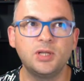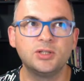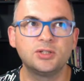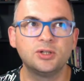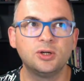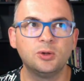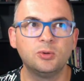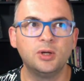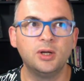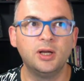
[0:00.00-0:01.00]

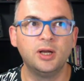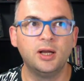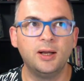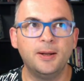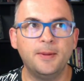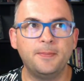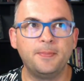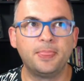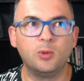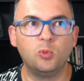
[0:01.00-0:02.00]
So
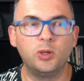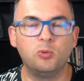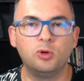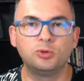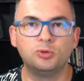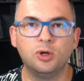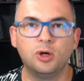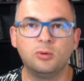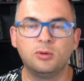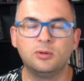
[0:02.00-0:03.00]
we want to
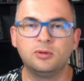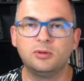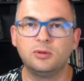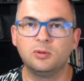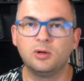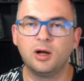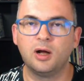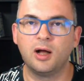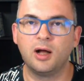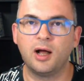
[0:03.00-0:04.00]
know
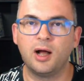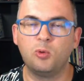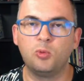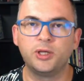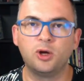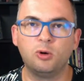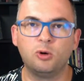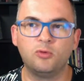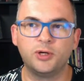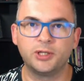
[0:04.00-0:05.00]
how we go
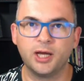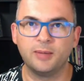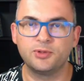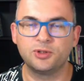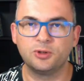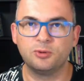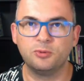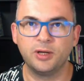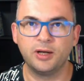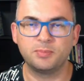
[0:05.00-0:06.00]
over time.
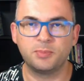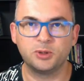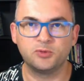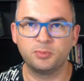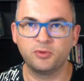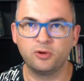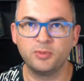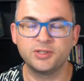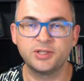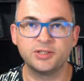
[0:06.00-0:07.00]
So as part of the
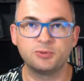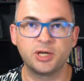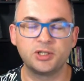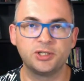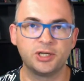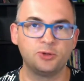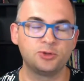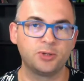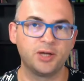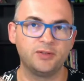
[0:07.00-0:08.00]
performance test, we actually
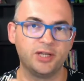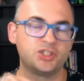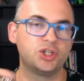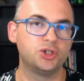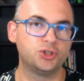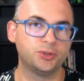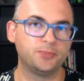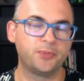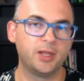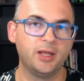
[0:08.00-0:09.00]
also have the
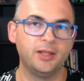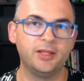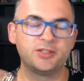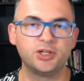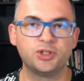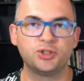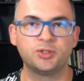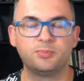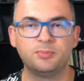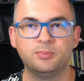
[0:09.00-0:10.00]
assertion. And the
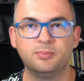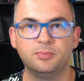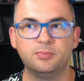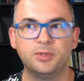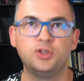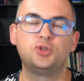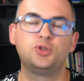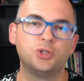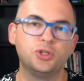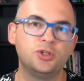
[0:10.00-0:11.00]
assertions
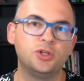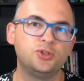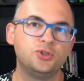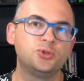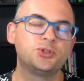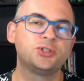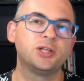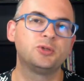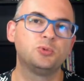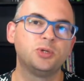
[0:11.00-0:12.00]
ensures
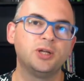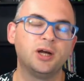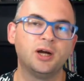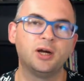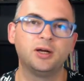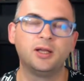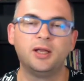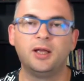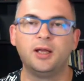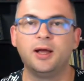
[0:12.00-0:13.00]
that we are
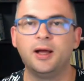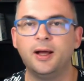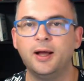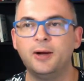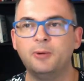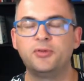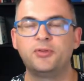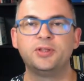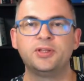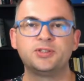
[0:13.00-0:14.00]

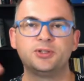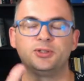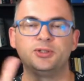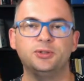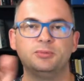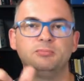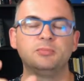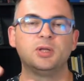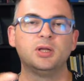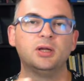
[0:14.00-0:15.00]
within a certain